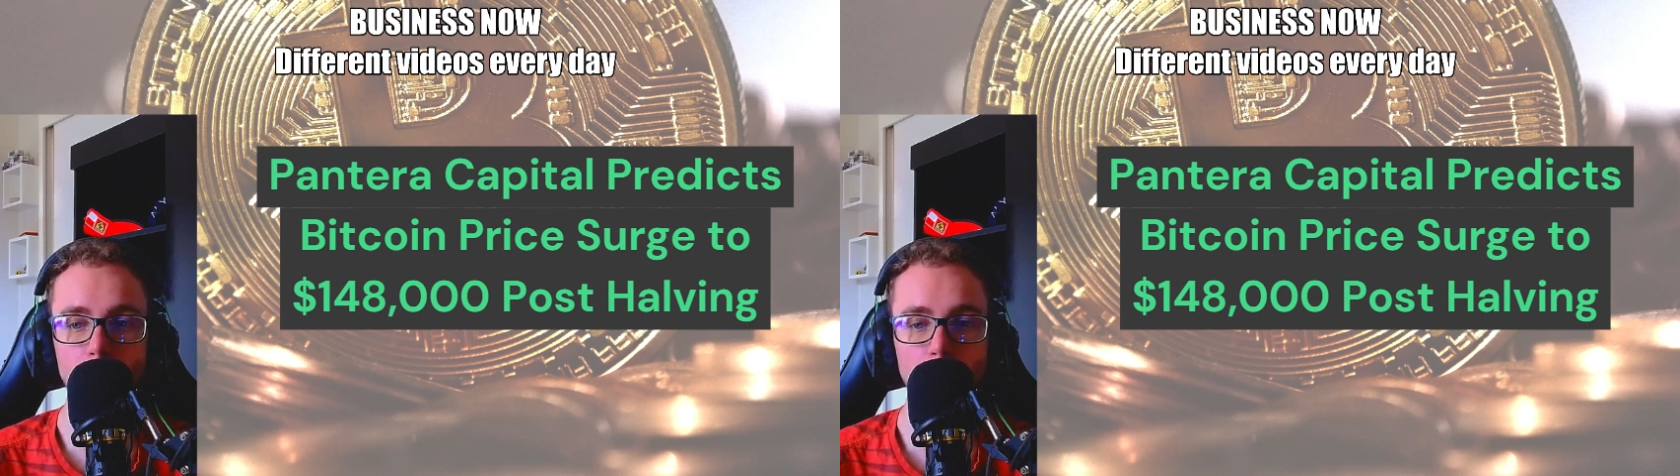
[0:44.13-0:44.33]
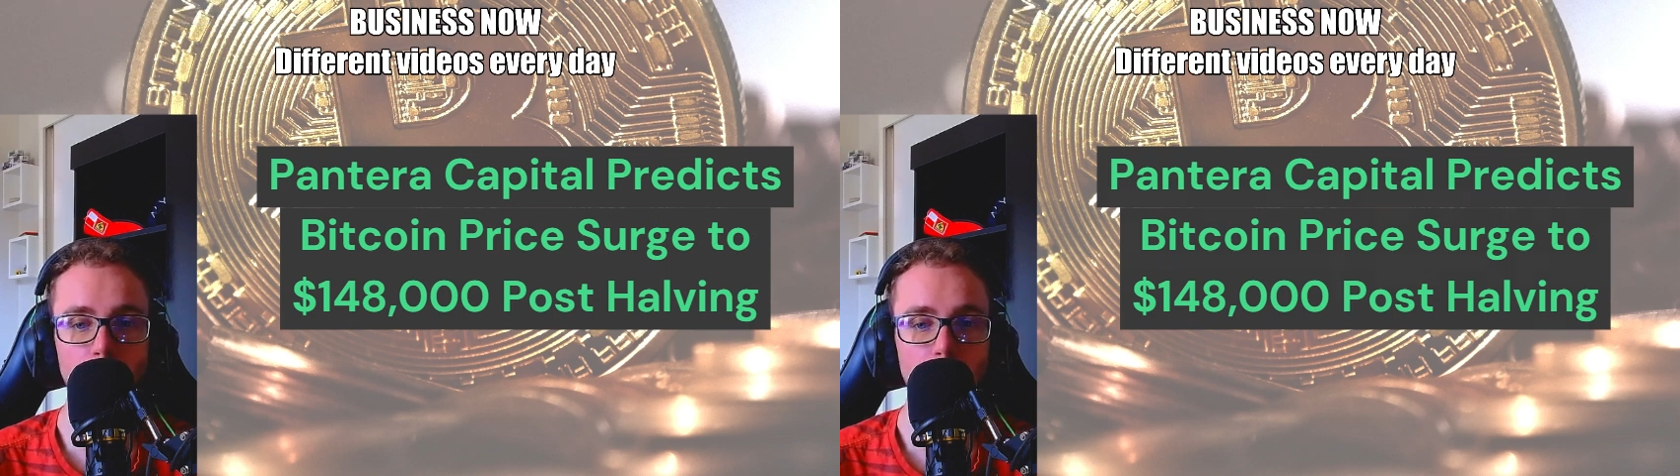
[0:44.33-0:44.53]

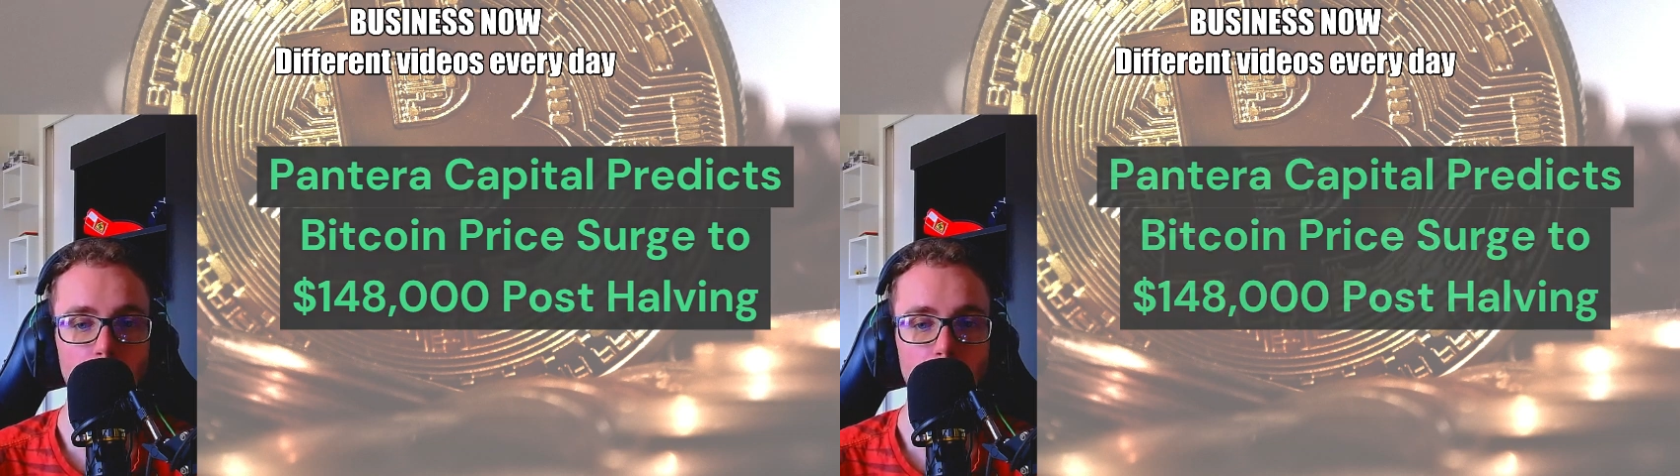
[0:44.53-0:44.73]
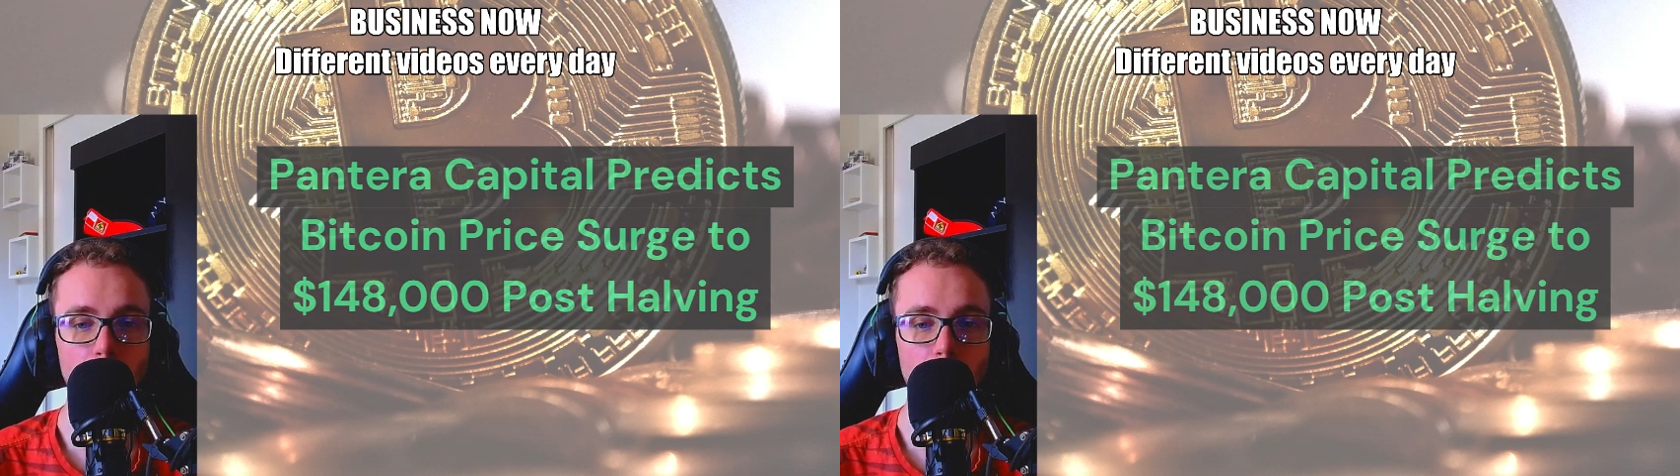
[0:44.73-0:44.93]
ETF
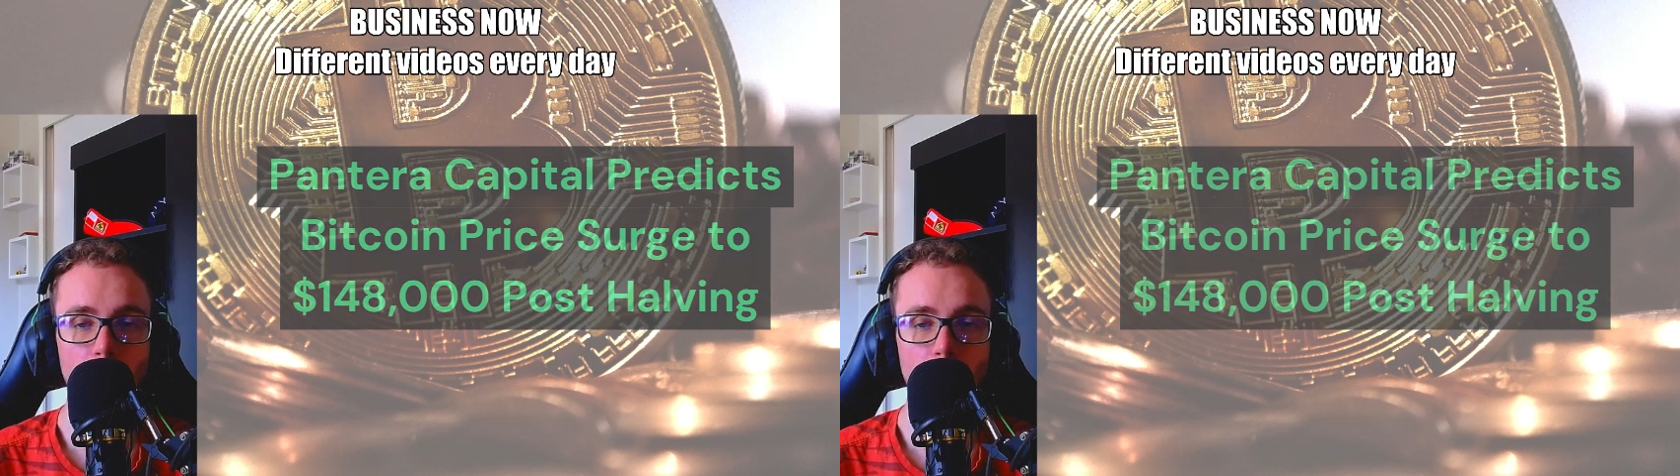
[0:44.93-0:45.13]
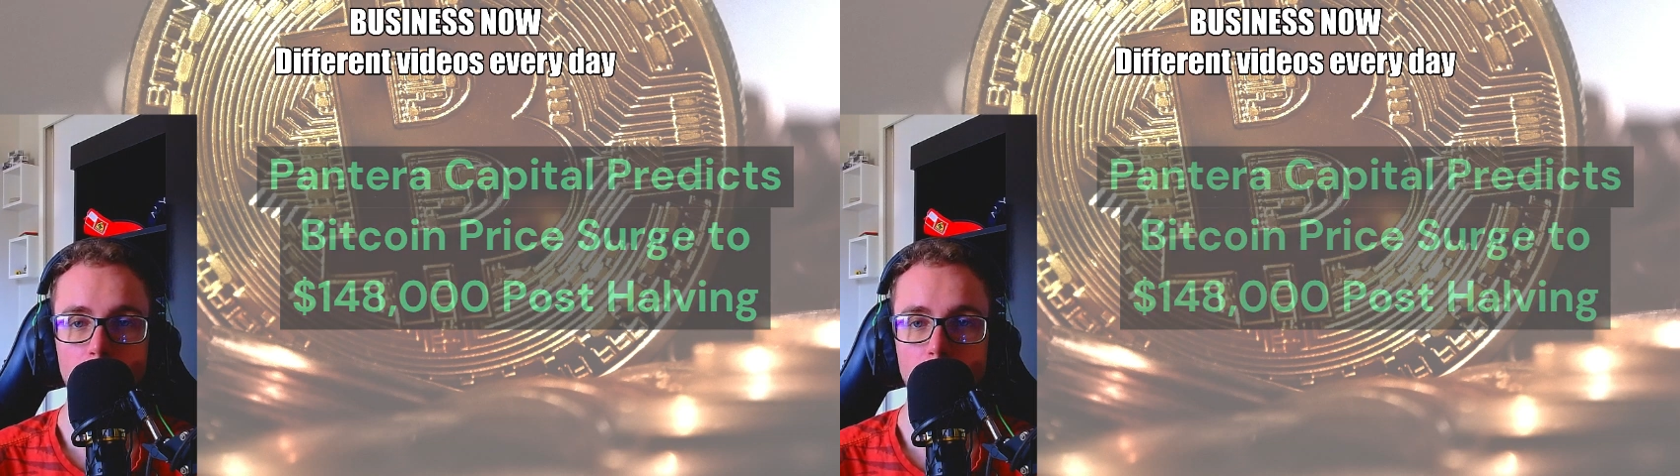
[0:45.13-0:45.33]

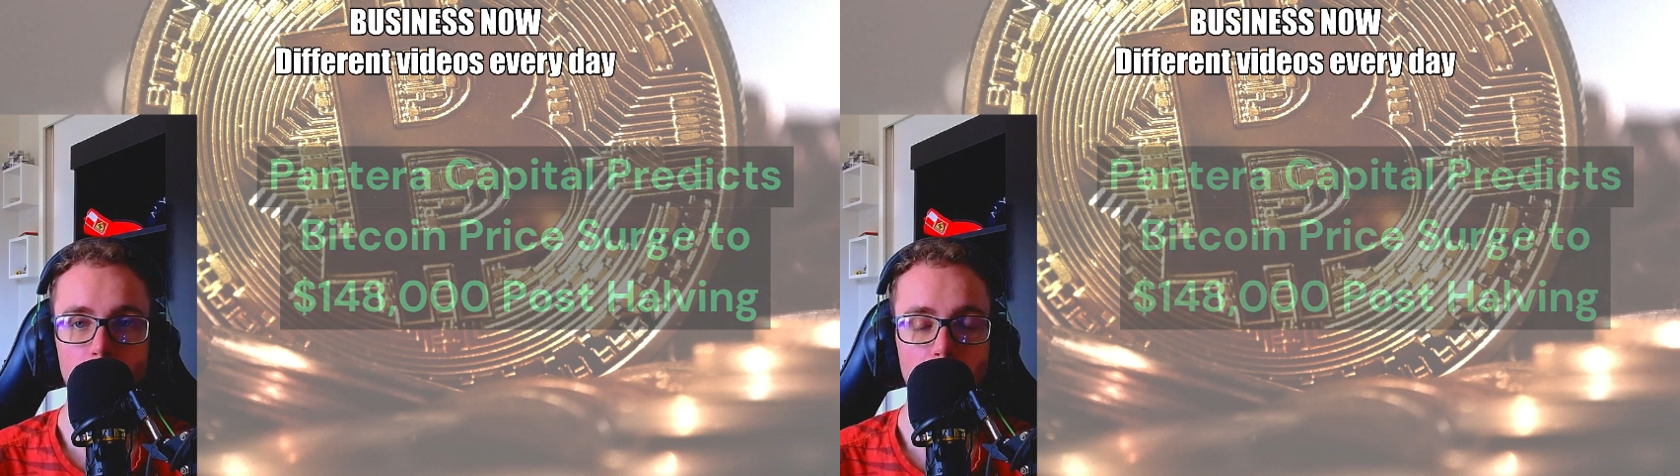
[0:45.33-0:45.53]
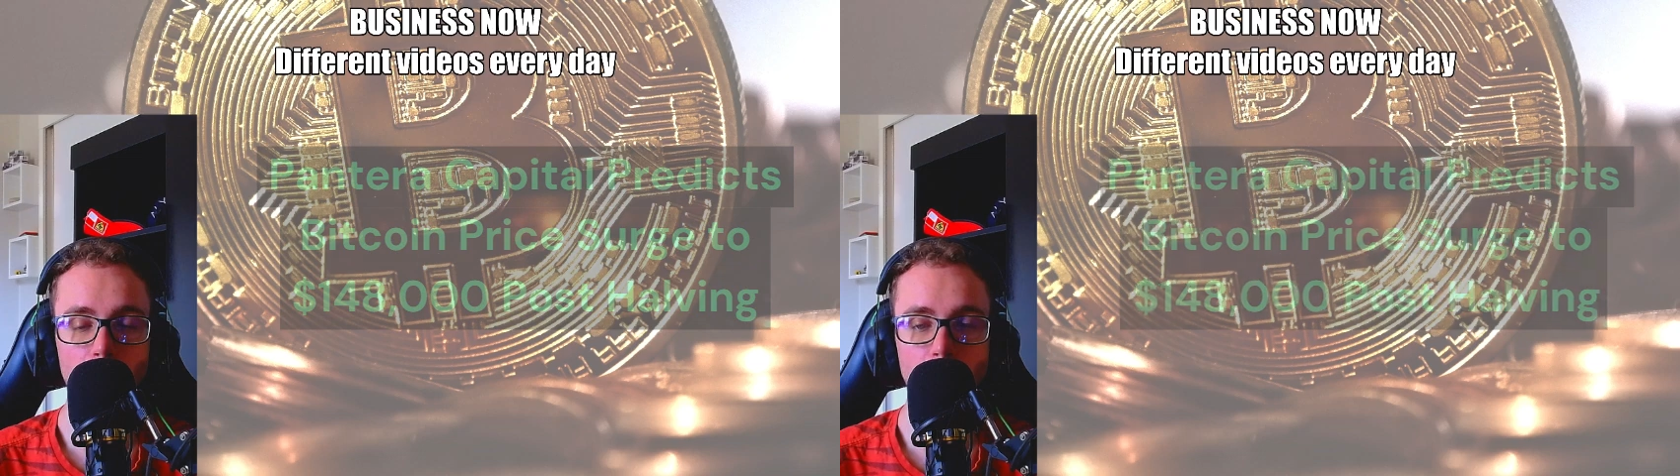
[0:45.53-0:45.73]
application by
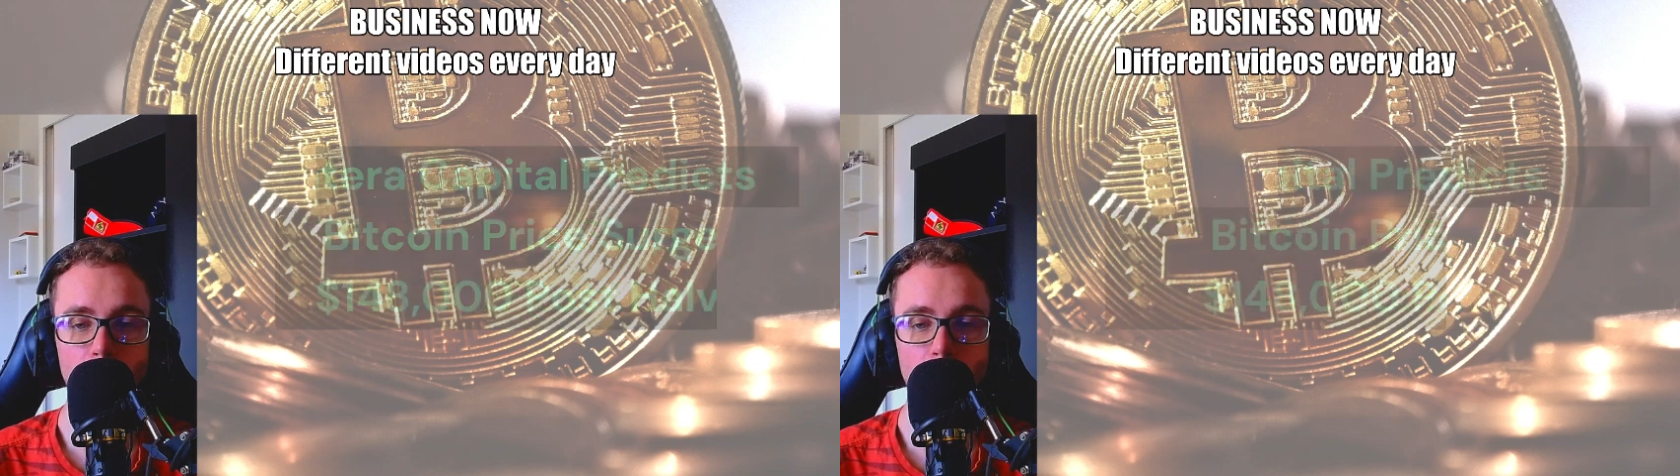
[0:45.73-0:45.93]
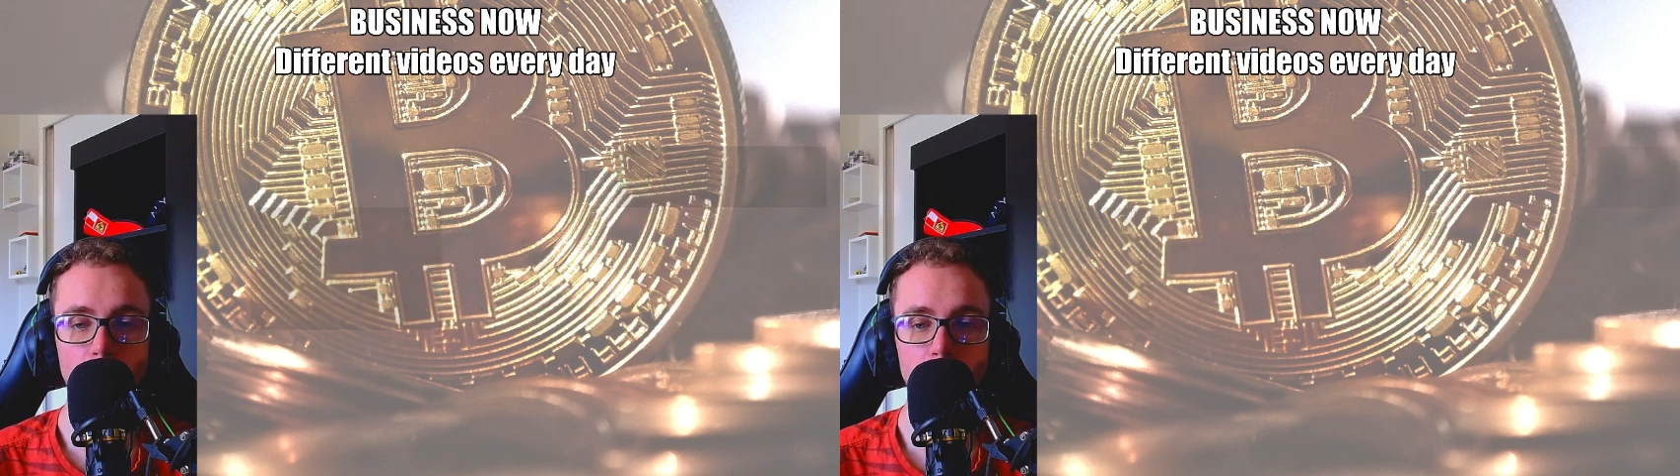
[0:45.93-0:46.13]

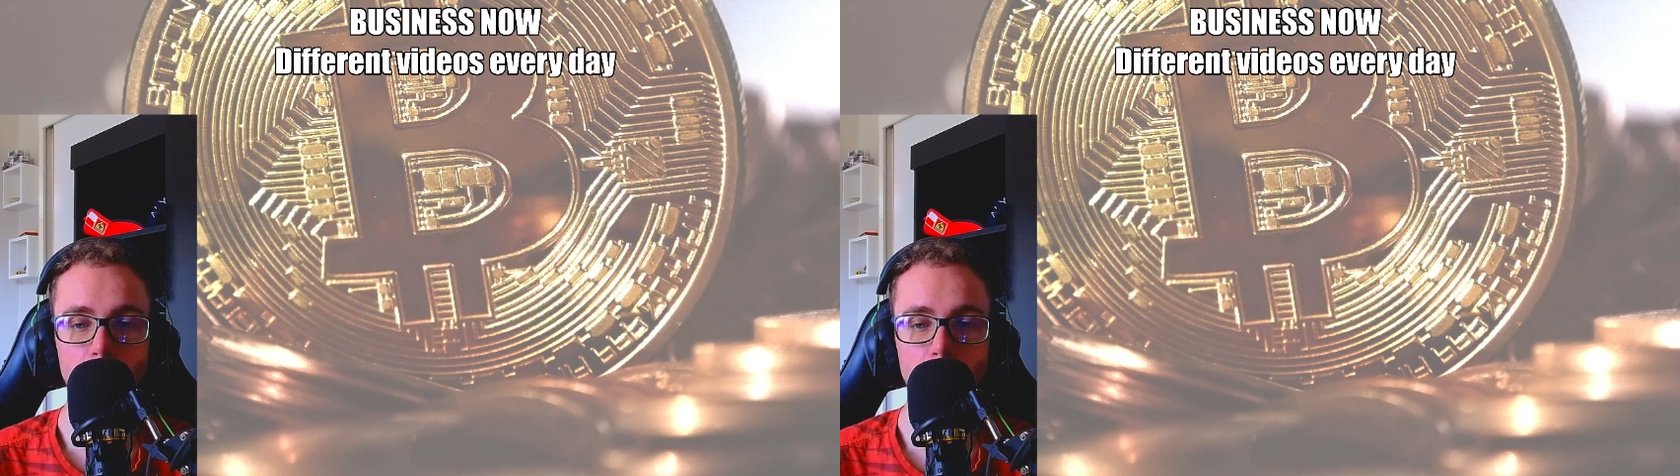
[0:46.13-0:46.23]
BlackRock,